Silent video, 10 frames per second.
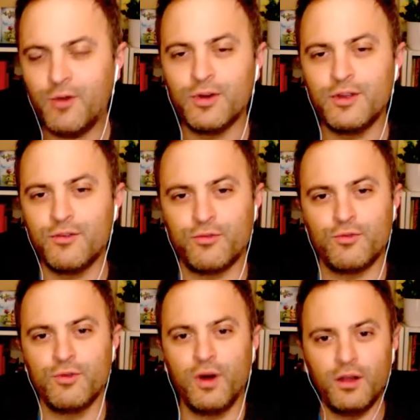you
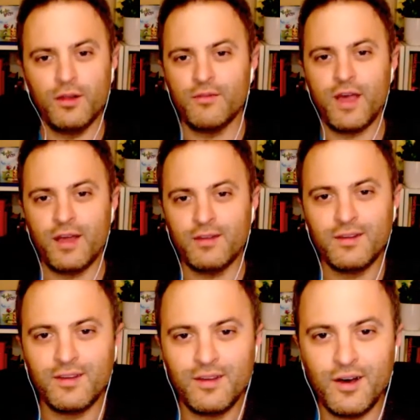through all of that
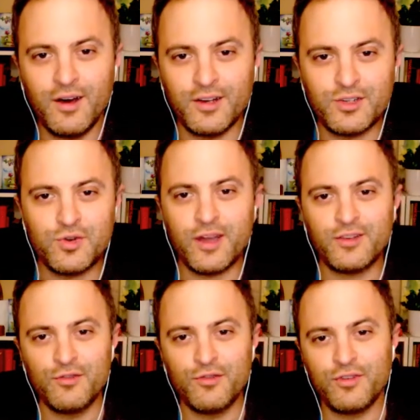
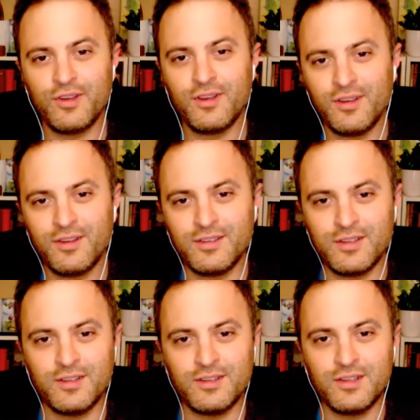unattractive
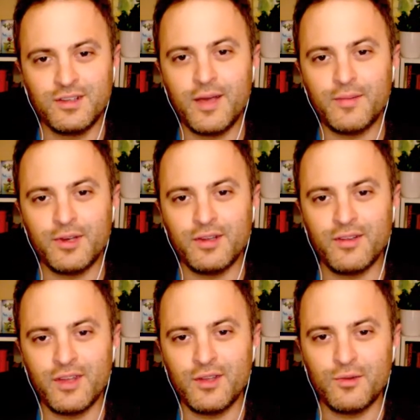dilemma
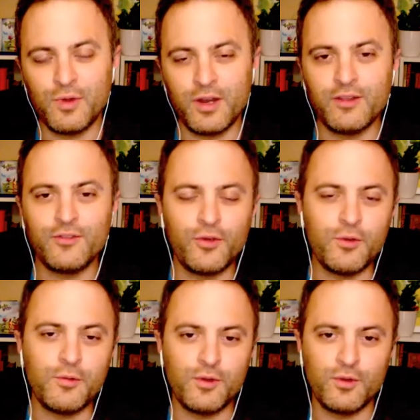that you run
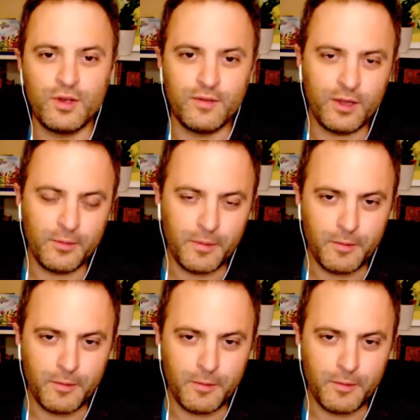into during development.